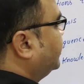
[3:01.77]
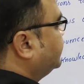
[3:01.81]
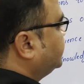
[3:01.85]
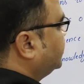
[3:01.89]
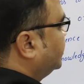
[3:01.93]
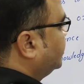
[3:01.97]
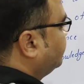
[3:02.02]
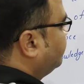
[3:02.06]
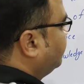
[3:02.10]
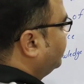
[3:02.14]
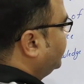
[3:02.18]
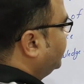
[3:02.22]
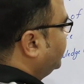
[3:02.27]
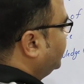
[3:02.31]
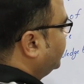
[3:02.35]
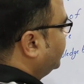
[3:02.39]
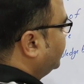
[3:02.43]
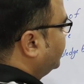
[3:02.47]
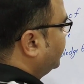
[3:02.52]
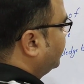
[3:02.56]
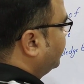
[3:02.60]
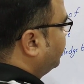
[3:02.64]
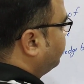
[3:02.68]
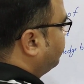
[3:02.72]
Agent
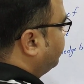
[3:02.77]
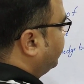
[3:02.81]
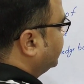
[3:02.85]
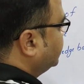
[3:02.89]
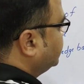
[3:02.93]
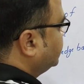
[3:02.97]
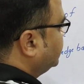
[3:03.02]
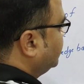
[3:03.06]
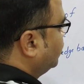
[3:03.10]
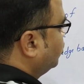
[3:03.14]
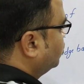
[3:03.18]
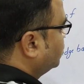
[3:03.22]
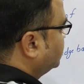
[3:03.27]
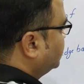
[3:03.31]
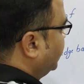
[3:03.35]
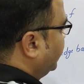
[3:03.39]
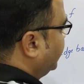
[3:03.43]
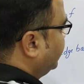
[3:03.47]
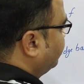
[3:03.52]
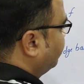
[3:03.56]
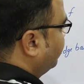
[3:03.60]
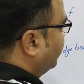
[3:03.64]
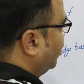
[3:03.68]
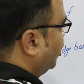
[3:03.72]
will pursue
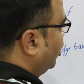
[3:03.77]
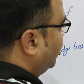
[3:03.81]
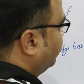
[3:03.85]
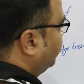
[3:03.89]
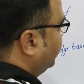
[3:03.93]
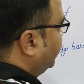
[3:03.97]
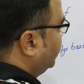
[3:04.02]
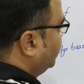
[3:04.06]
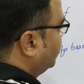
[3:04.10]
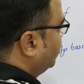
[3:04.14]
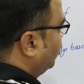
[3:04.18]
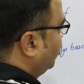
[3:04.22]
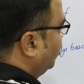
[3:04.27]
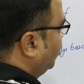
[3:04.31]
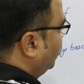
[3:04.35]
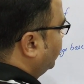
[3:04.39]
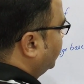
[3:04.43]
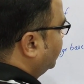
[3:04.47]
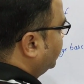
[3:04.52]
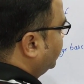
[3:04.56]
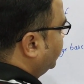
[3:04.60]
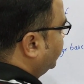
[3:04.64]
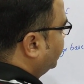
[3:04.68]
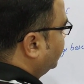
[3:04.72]
the environment,
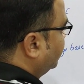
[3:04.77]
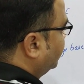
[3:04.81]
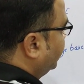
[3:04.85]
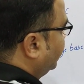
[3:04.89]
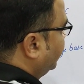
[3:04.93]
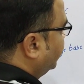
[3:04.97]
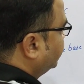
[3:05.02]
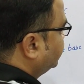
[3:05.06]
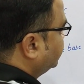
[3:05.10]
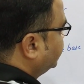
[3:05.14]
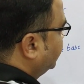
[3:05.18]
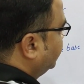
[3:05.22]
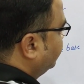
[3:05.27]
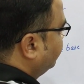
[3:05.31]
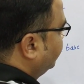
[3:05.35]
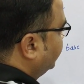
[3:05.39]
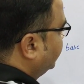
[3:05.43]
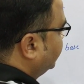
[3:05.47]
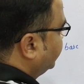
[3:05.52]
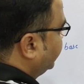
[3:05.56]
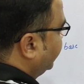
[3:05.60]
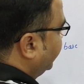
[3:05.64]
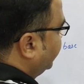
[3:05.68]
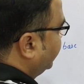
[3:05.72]
or agent
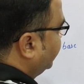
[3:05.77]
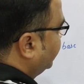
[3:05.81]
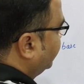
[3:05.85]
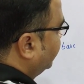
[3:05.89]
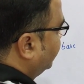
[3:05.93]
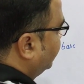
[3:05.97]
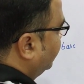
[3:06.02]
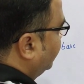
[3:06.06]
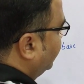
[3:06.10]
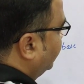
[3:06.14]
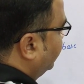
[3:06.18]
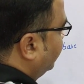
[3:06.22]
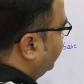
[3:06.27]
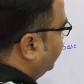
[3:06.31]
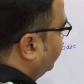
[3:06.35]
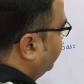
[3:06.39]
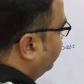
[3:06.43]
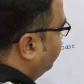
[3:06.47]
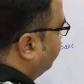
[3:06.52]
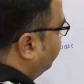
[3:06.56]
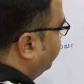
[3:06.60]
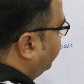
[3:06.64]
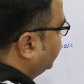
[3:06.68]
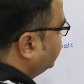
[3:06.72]
will take
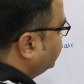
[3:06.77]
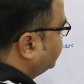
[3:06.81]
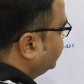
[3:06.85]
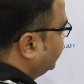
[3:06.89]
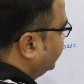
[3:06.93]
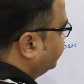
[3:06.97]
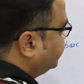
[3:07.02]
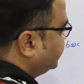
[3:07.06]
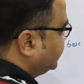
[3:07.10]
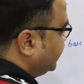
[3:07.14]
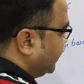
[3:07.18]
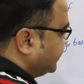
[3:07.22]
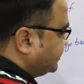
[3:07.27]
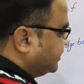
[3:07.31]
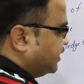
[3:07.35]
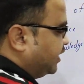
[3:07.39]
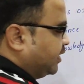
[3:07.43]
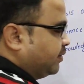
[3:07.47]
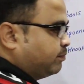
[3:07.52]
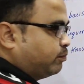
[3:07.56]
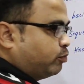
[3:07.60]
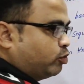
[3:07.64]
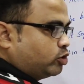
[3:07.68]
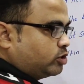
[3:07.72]
percepts as
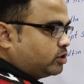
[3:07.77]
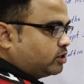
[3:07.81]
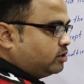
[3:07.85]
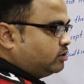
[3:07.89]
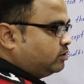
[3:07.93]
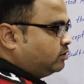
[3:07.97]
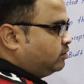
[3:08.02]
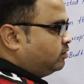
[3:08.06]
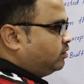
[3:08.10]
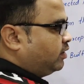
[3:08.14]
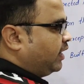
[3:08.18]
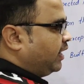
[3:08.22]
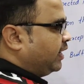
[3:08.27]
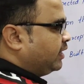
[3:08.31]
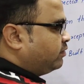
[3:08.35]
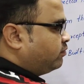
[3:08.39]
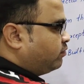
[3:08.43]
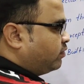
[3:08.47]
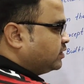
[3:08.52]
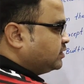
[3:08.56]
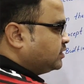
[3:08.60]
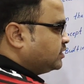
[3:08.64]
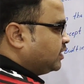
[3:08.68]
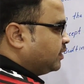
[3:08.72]
the input.
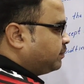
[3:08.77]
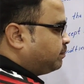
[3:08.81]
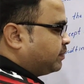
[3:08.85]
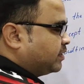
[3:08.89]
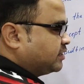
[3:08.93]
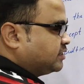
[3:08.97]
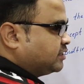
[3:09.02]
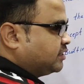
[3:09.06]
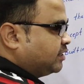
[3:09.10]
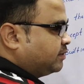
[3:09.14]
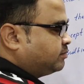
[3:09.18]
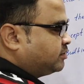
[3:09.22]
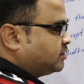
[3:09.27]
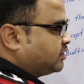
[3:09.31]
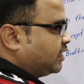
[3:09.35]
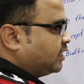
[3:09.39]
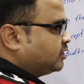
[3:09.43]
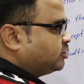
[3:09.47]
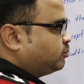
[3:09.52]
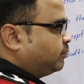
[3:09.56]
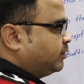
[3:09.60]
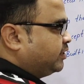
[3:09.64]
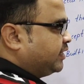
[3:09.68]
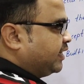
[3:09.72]
And once the percepts
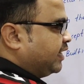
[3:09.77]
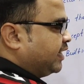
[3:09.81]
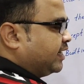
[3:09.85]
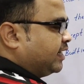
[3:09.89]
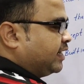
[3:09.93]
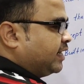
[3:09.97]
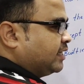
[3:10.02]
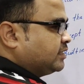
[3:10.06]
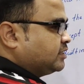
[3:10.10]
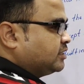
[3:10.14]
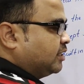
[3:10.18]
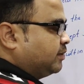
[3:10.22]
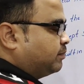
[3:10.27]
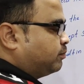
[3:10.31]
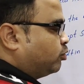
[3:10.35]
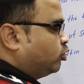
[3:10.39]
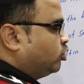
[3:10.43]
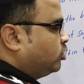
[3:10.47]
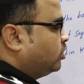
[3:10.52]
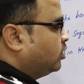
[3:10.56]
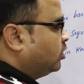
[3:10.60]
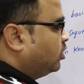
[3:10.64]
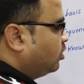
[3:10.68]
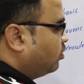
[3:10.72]
has been taken as
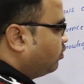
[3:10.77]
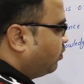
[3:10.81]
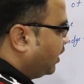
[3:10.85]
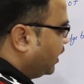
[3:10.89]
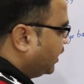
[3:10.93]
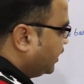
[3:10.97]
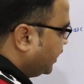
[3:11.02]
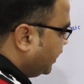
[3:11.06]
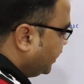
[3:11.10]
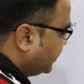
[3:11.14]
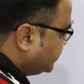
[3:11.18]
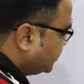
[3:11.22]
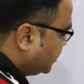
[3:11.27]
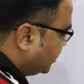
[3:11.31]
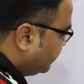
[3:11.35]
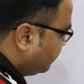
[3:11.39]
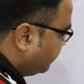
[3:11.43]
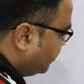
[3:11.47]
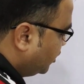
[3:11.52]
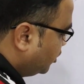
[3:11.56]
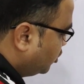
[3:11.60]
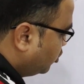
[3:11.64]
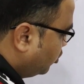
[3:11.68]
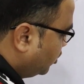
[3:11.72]
input, what
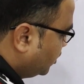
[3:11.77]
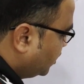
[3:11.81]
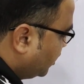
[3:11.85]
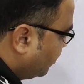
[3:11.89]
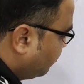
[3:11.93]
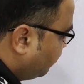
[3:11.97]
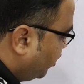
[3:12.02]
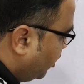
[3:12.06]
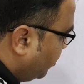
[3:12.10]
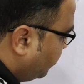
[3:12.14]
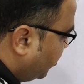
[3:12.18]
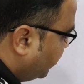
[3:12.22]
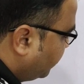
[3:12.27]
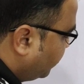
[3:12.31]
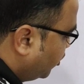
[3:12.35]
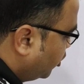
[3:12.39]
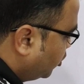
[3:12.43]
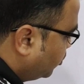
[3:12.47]
agent will do in the form